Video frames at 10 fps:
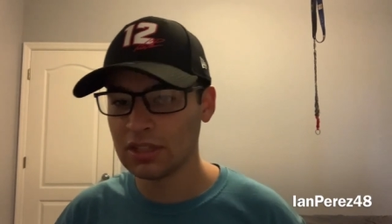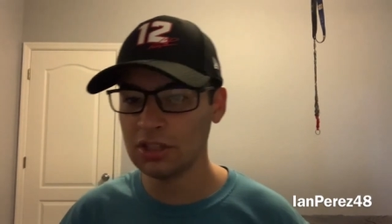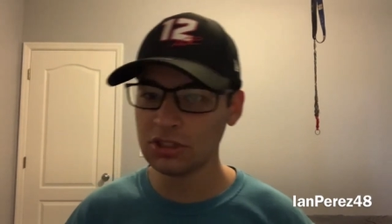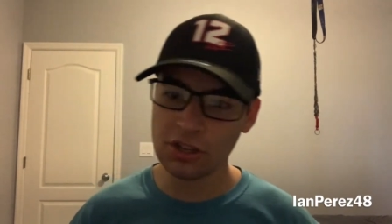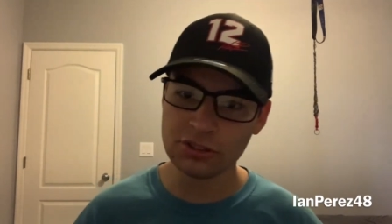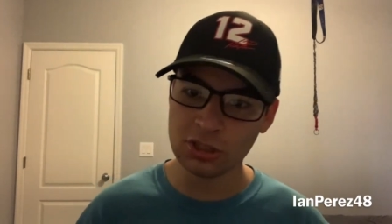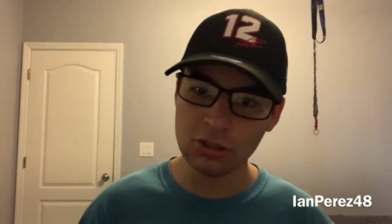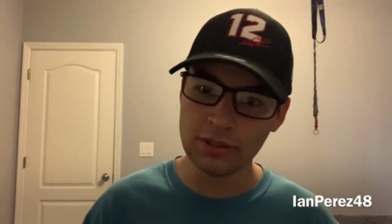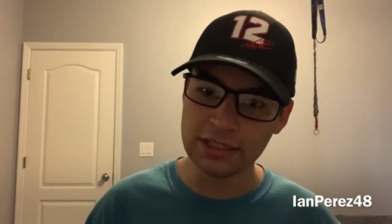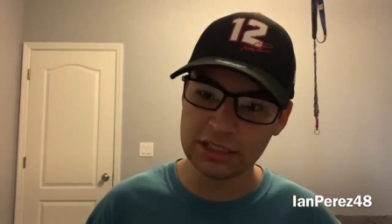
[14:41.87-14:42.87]
There's other dirt
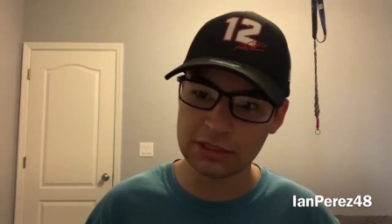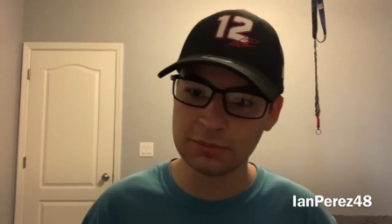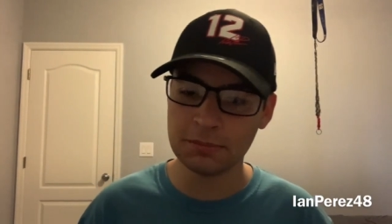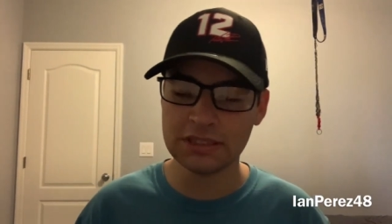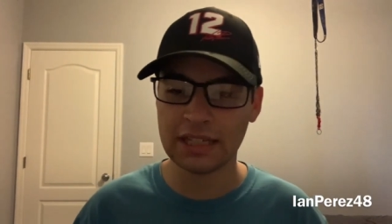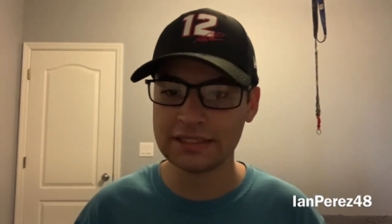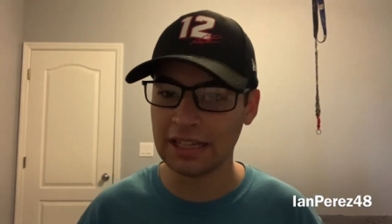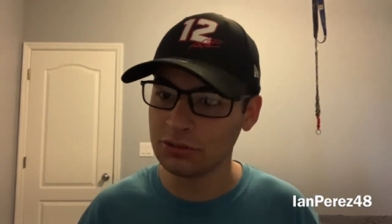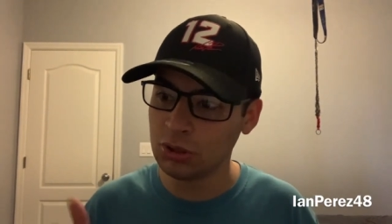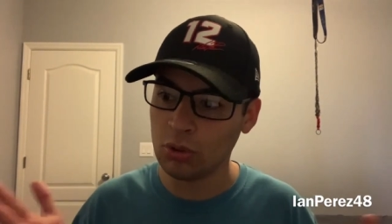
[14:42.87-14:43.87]
races besides
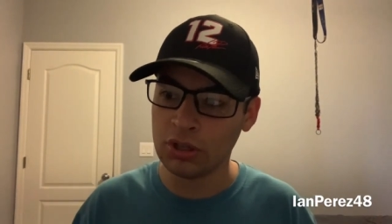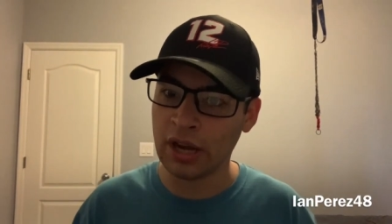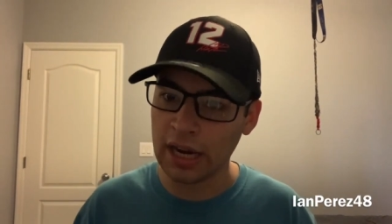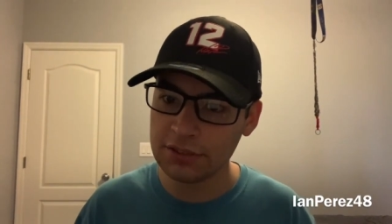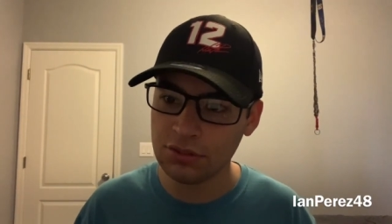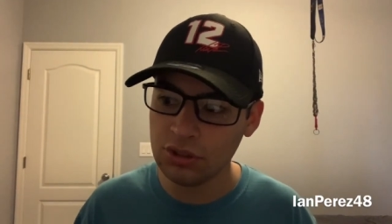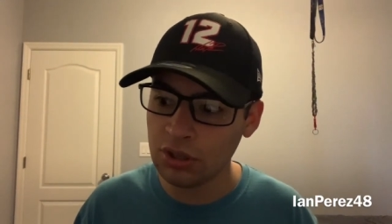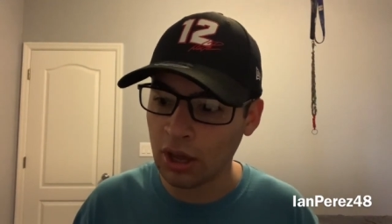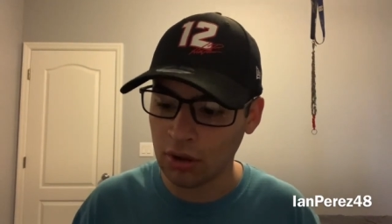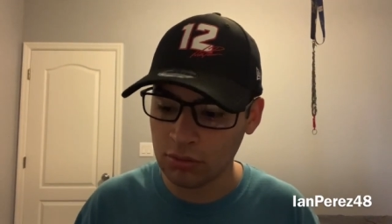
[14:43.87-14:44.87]
Eldora and Knoxville, you
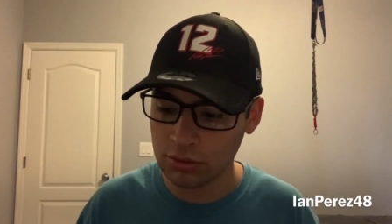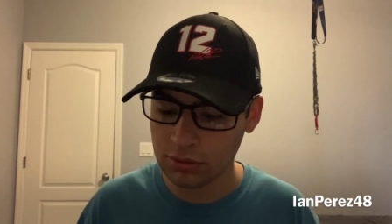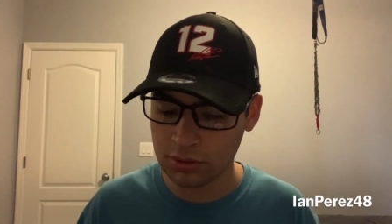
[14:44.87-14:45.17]
know.